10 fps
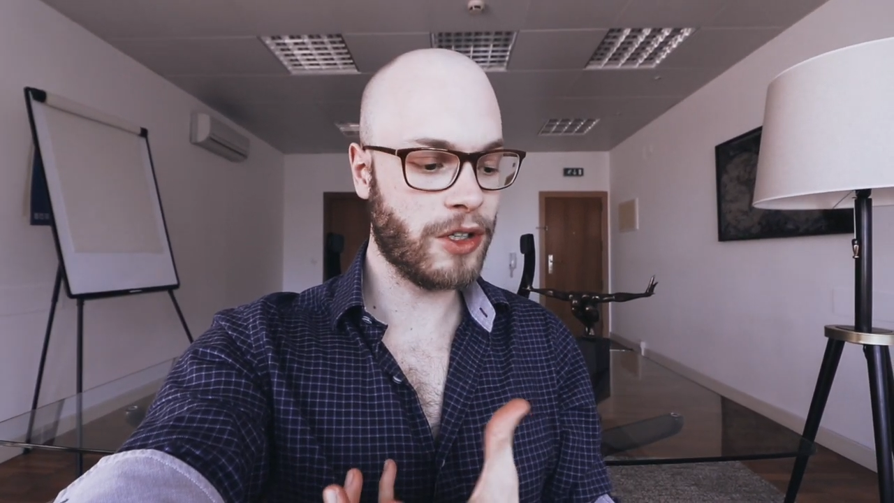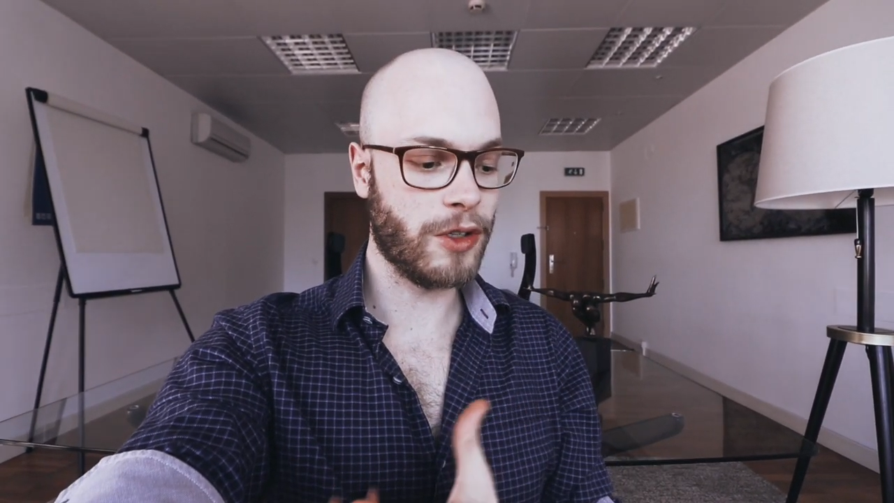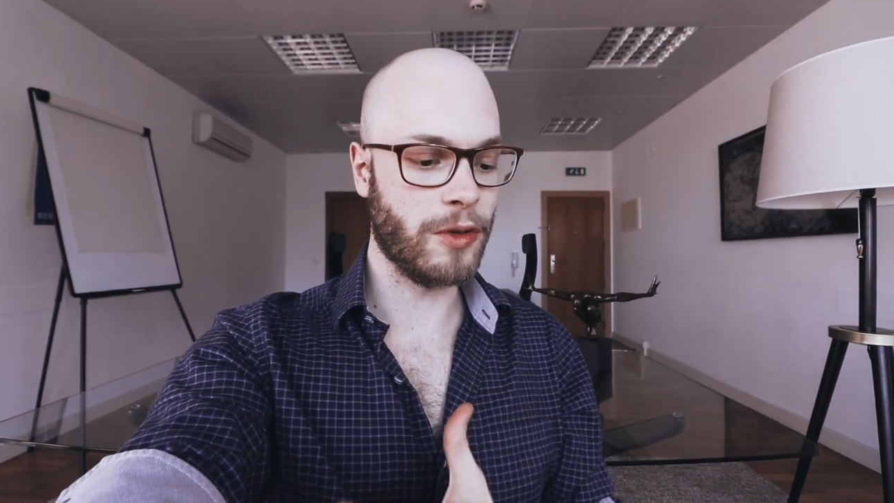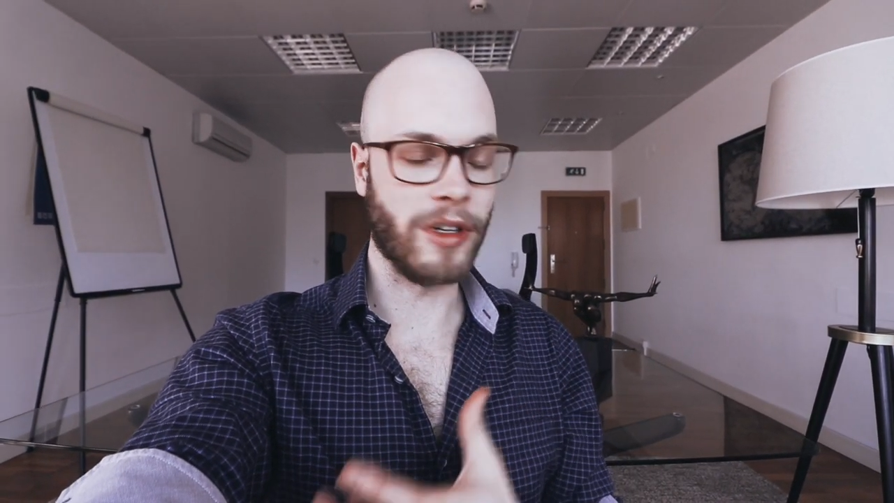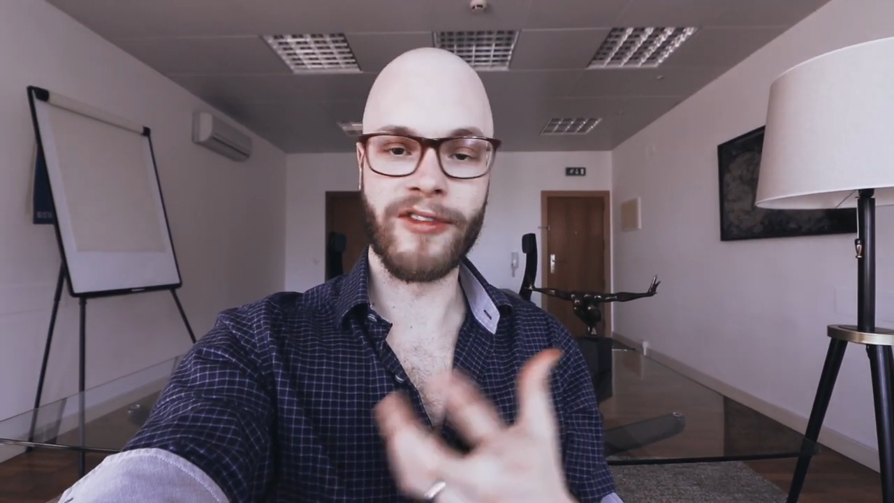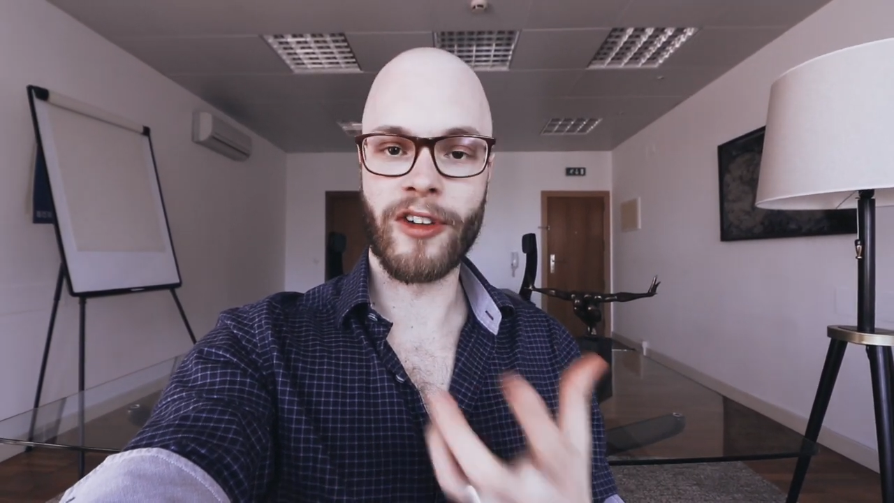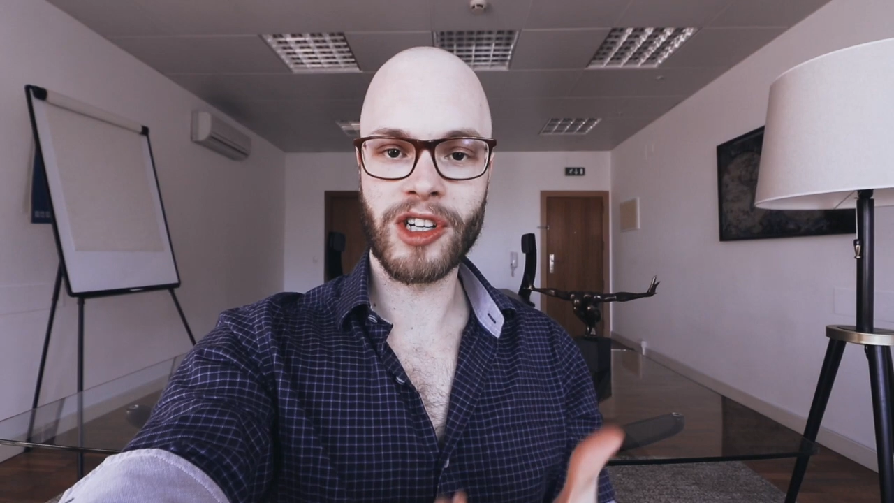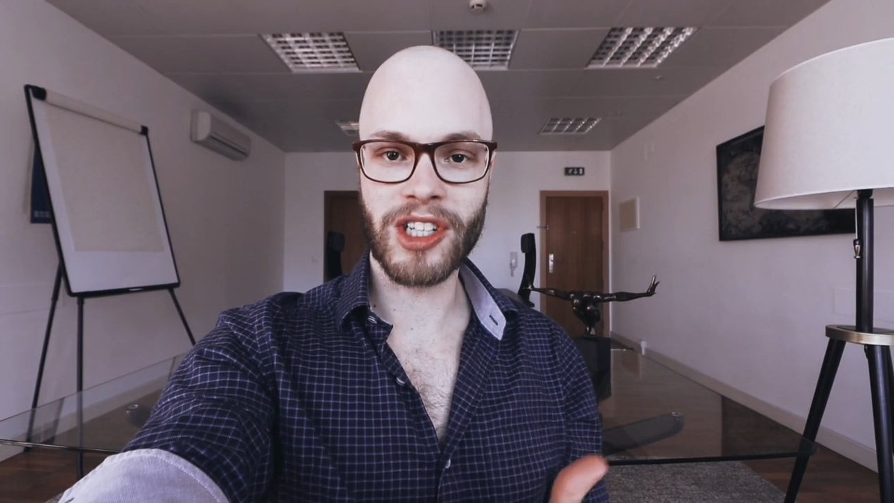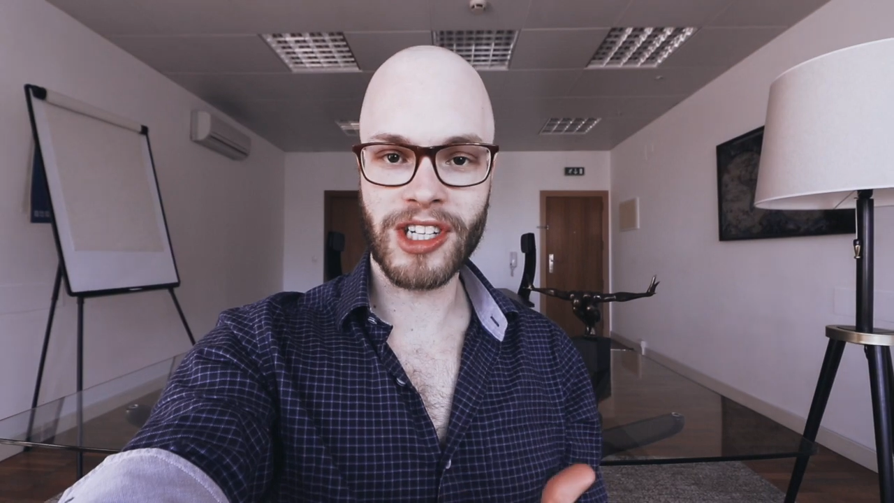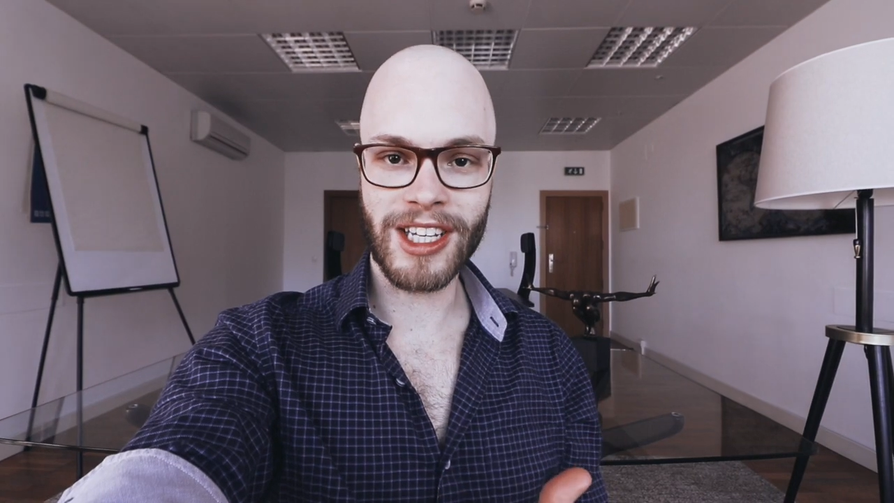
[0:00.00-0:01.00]
to
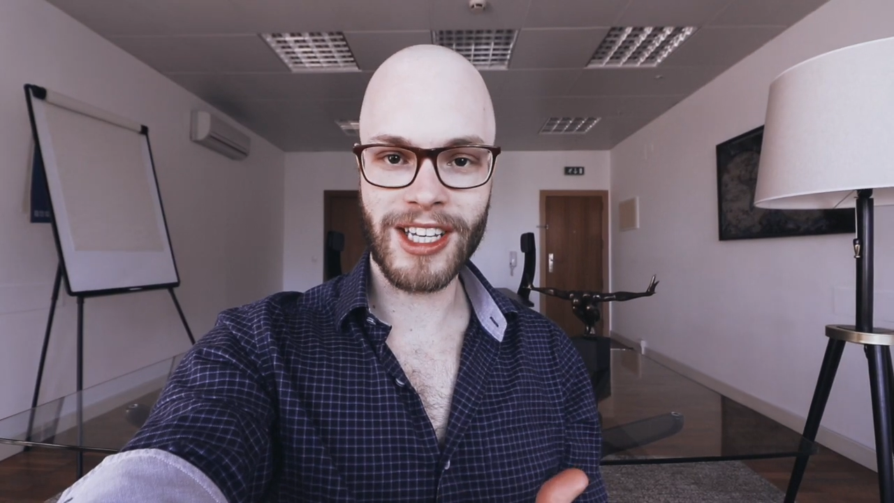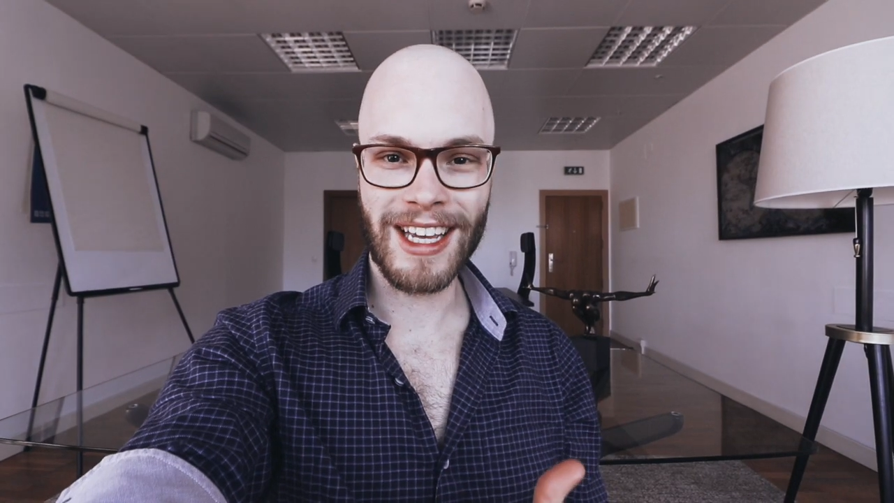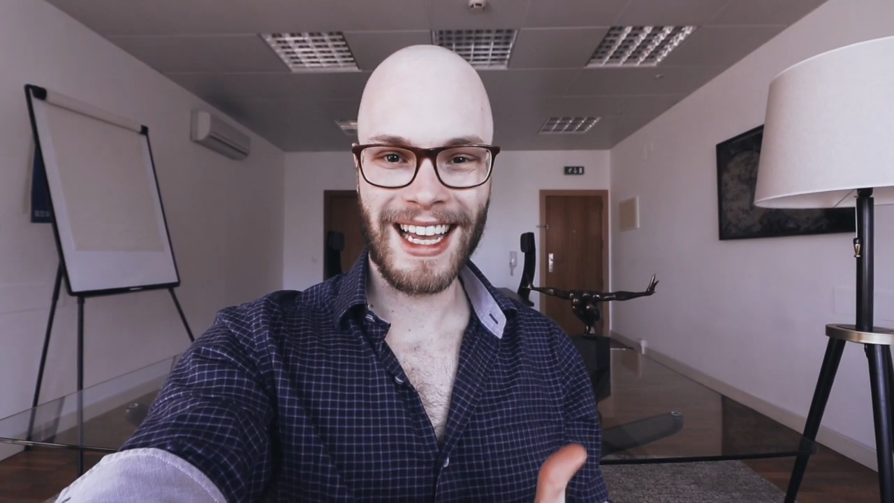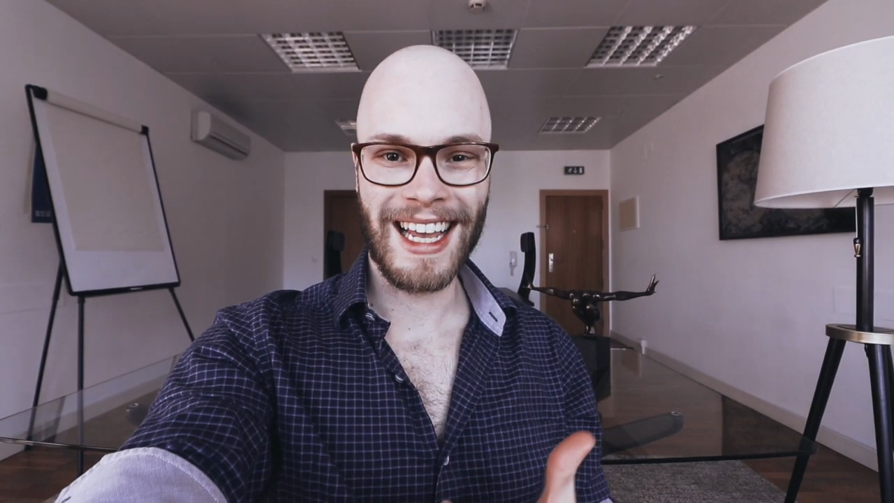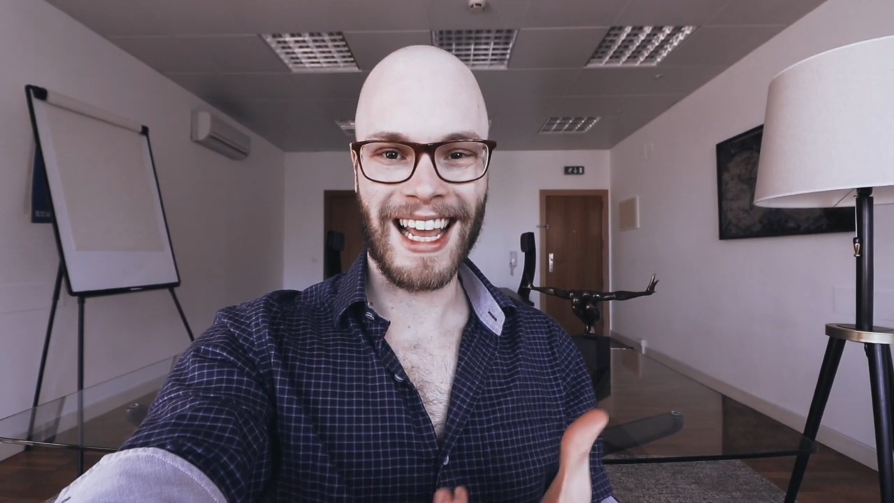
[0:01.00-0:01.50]
adversity